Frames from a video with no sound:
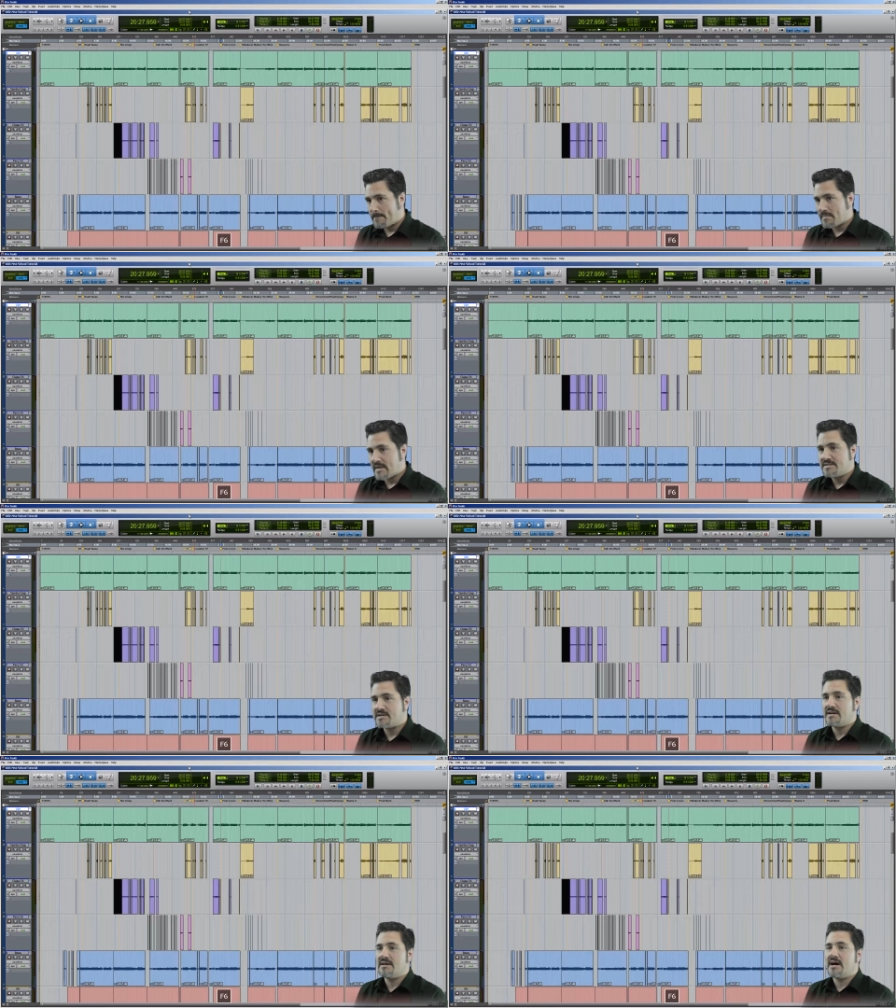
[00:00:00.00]
it's
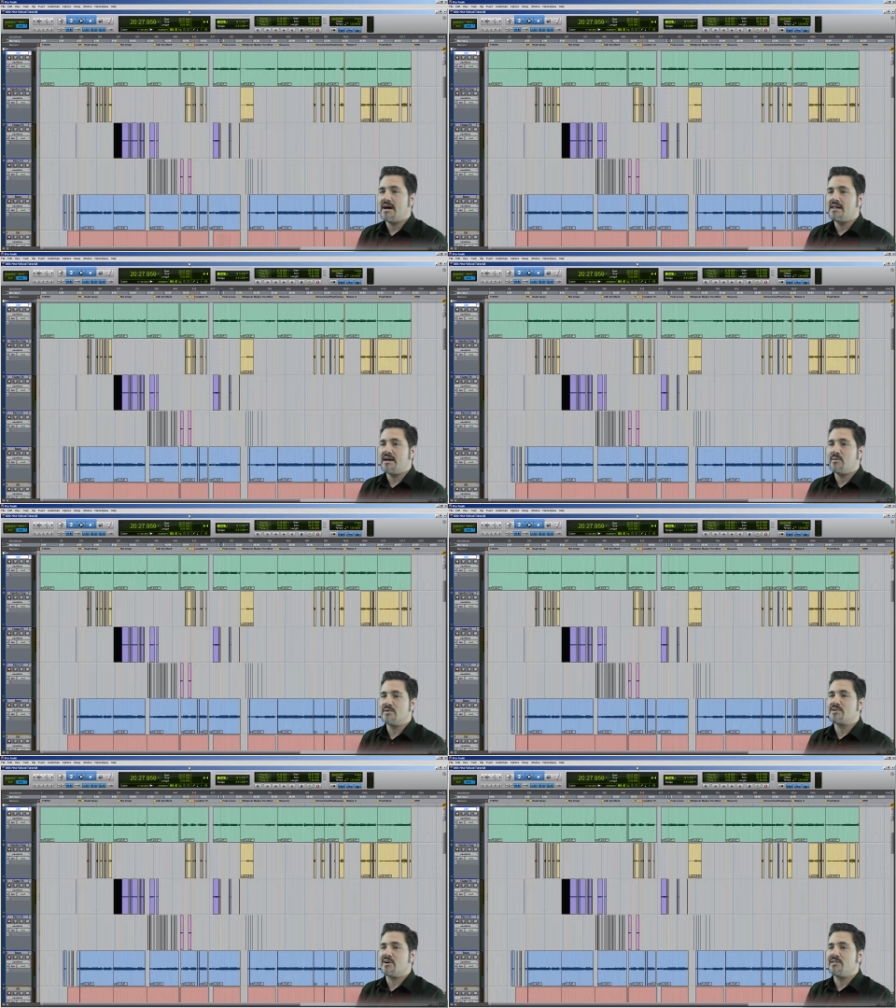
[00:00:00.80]
going to highlight
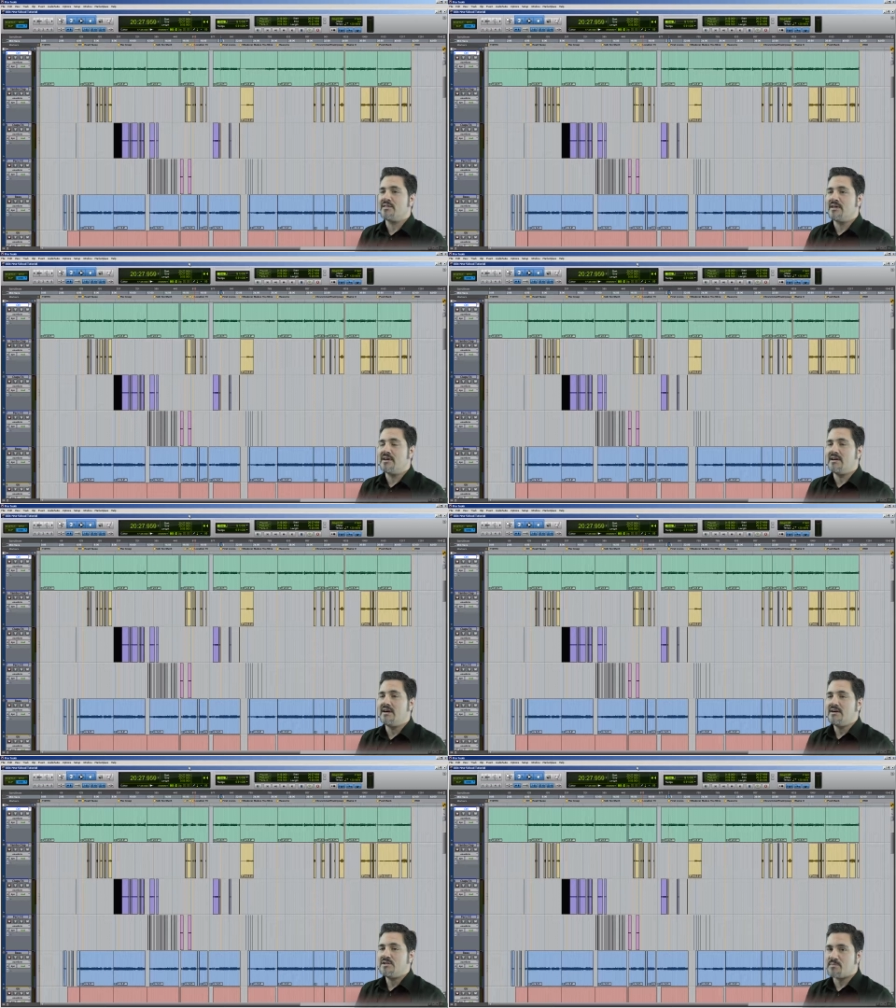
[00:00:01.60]
what's called the
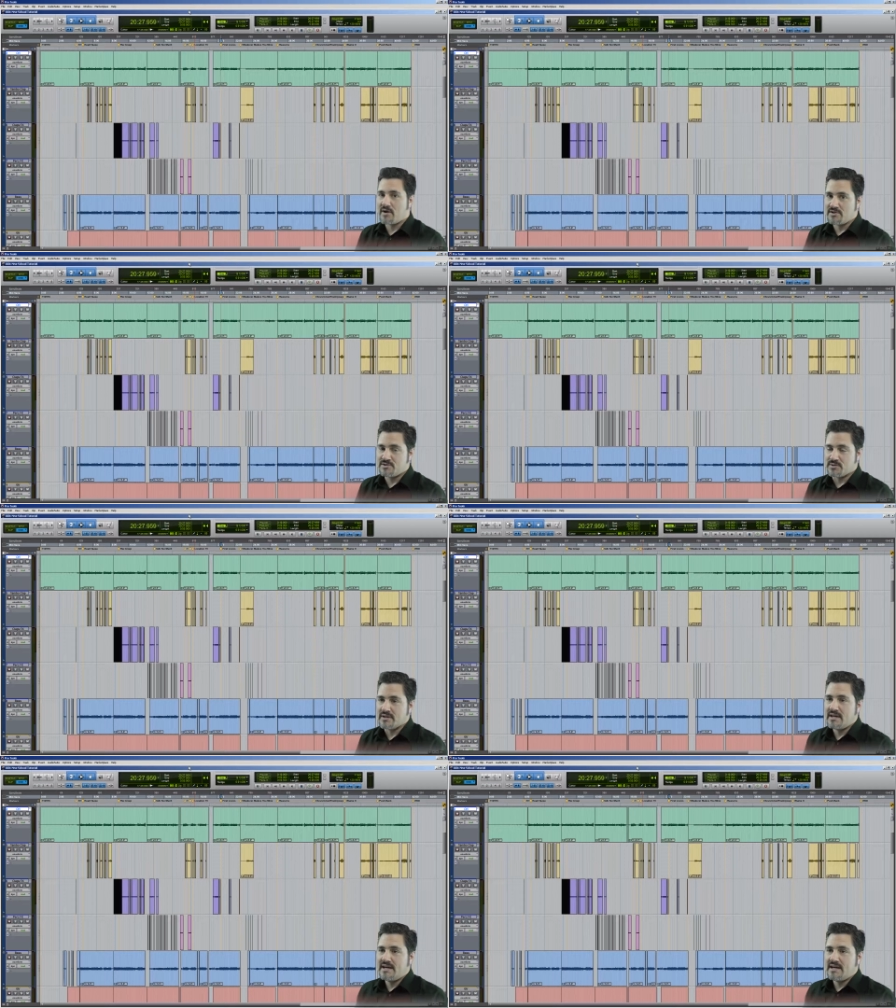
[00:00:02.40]
Smart Tool.